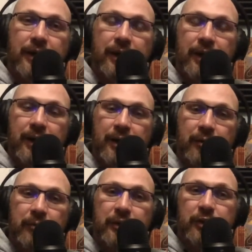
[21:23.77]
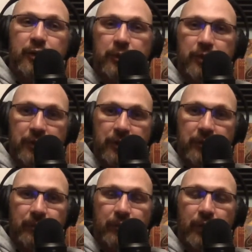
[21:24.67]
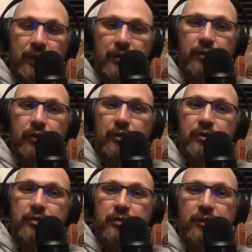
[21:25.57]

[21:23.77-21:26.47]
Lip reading: the community, right? So there's